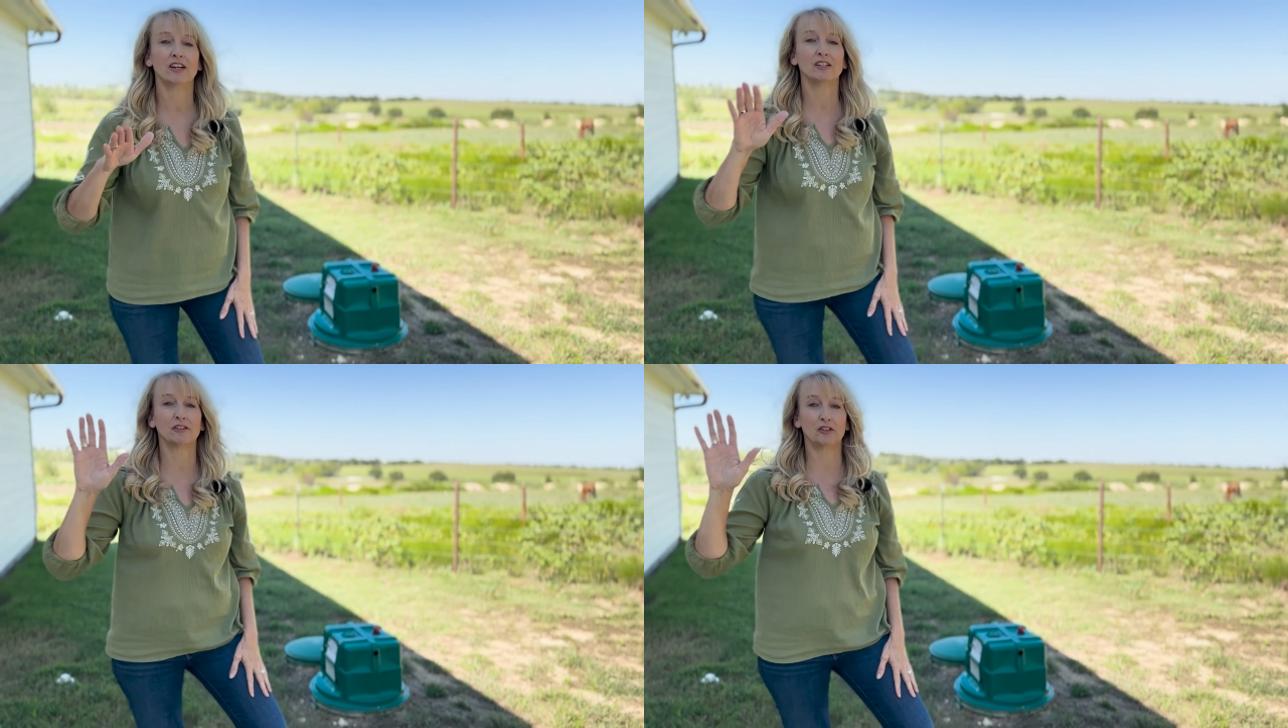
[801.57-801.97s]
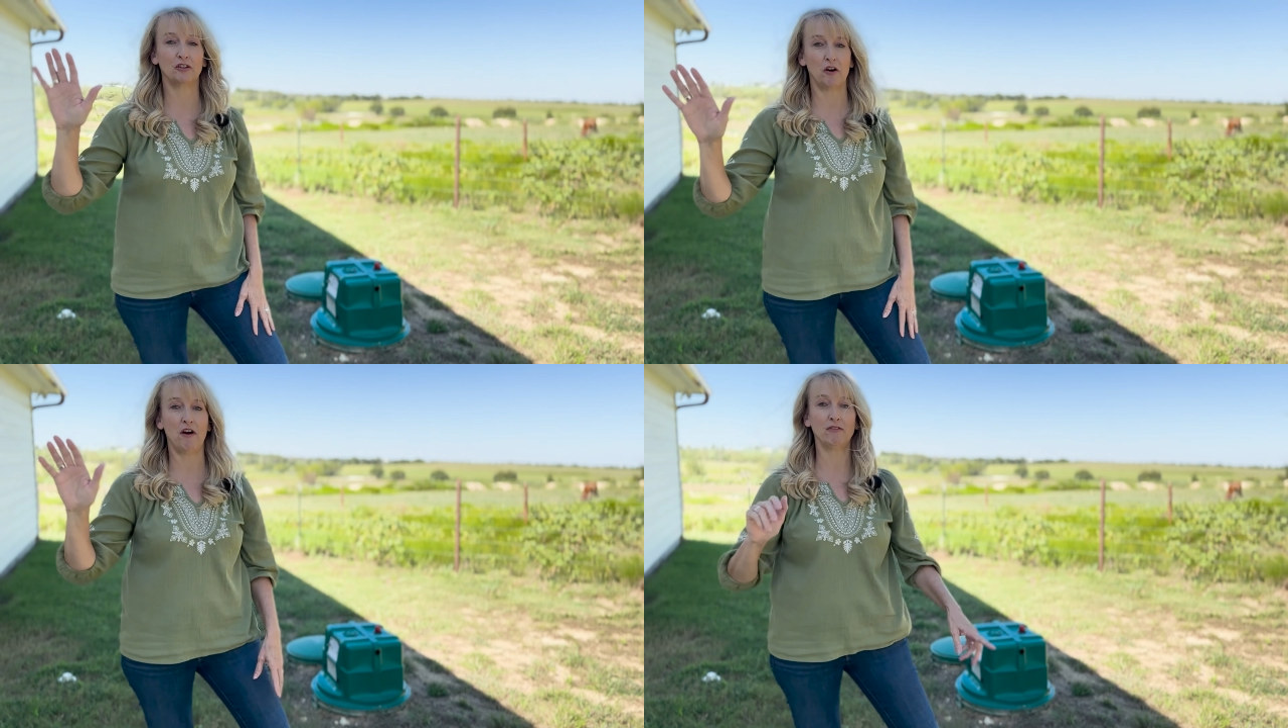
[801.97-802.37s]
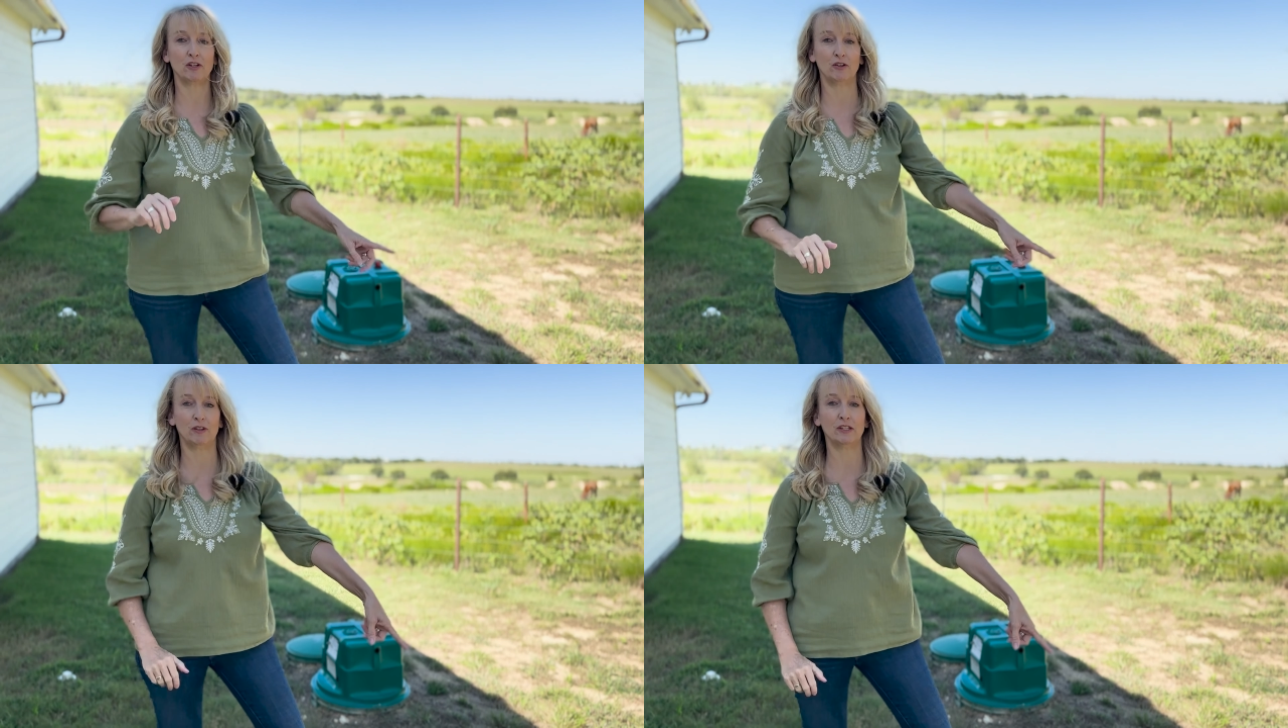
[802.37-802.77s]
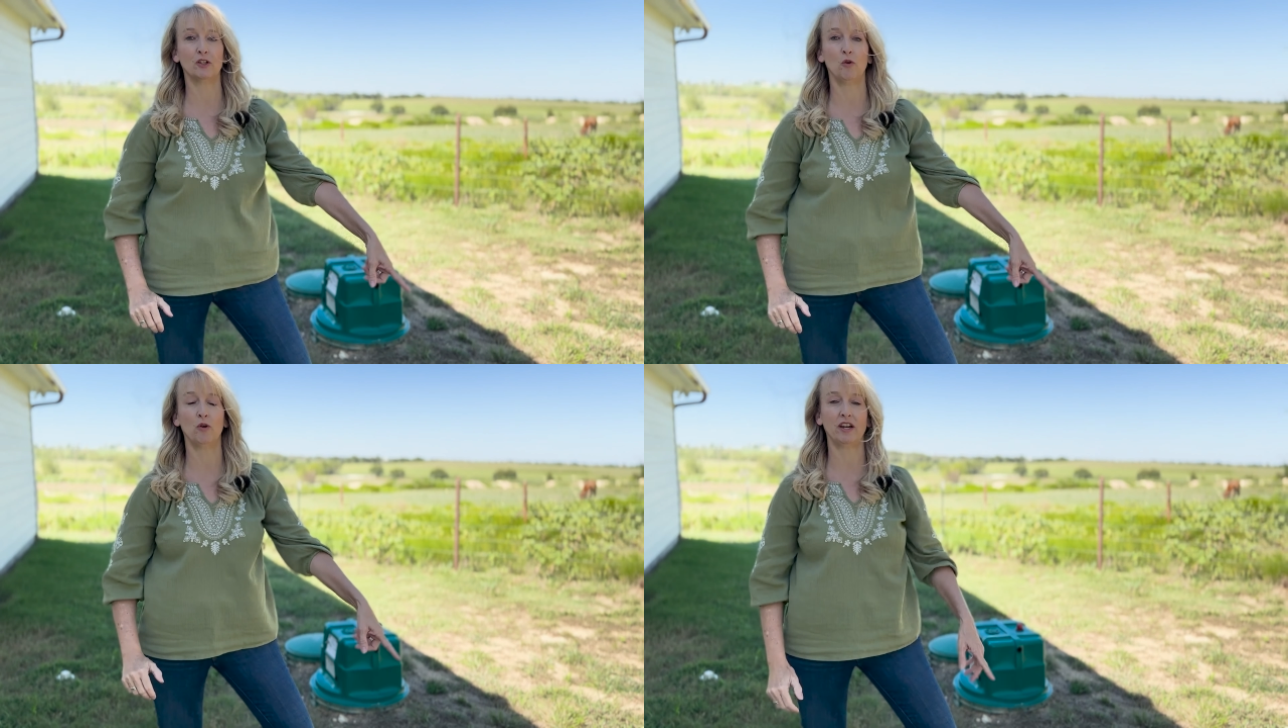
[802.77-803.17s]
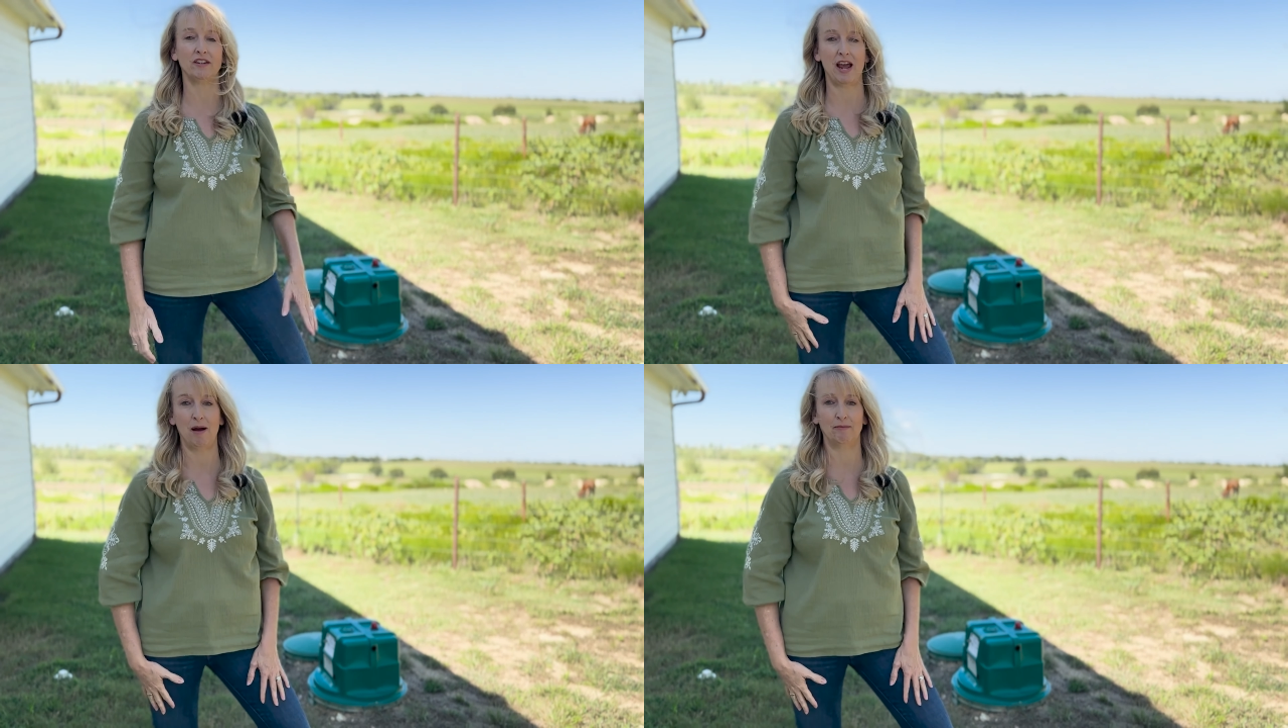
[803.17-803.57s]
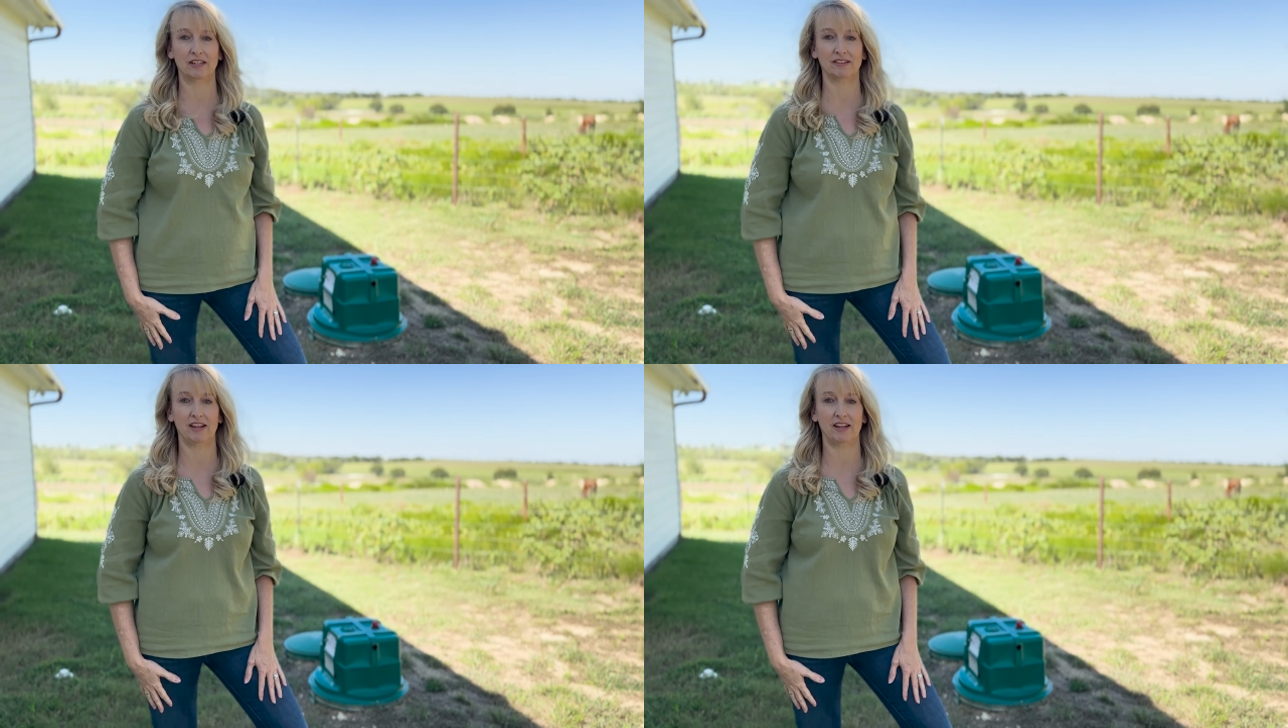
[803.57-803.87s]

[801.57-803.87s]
is because you don't have to do these chlorine tablets